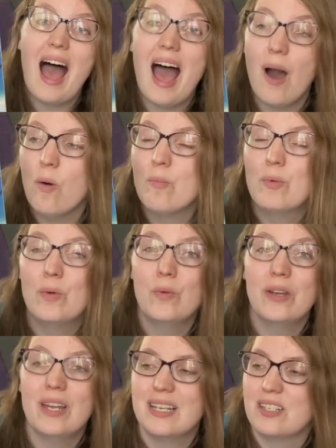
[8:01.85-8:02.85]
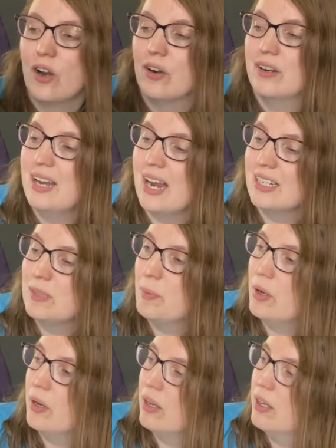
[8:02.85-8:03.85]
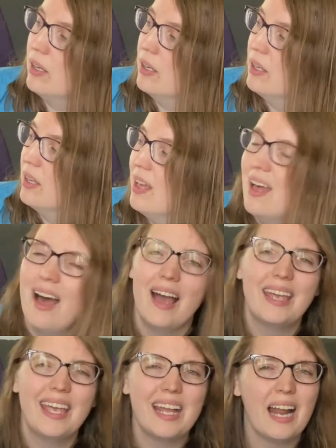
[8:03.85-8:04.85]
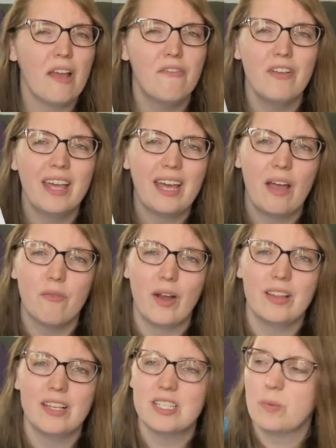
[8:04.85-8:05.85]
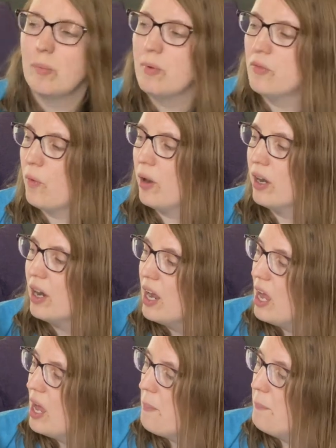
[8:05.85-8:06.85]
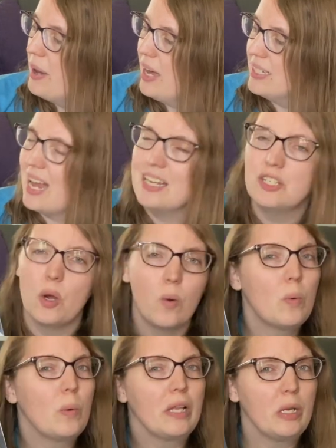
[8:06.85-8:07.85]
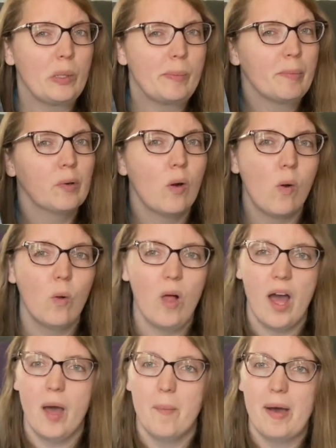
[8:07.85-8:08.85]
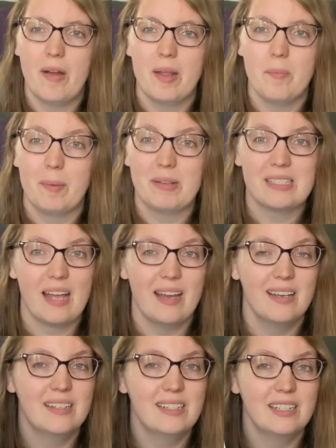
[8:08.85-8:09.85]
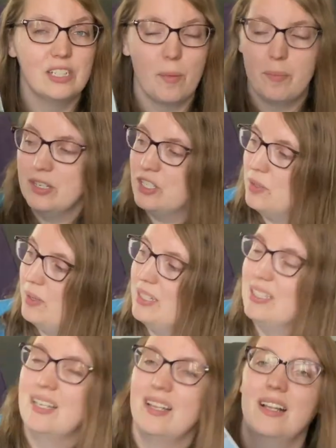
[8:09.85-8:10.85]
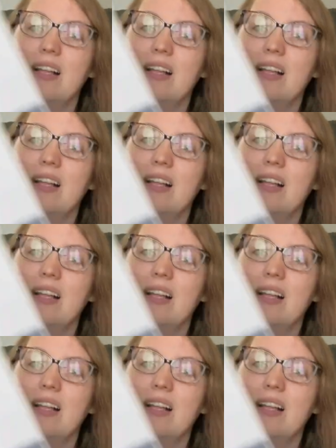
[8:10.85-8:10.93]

Owl Moon is our next book. Again, I feel like I've read this one before, but I don't really remember a whole lot about it, but I'm excited to jump into it.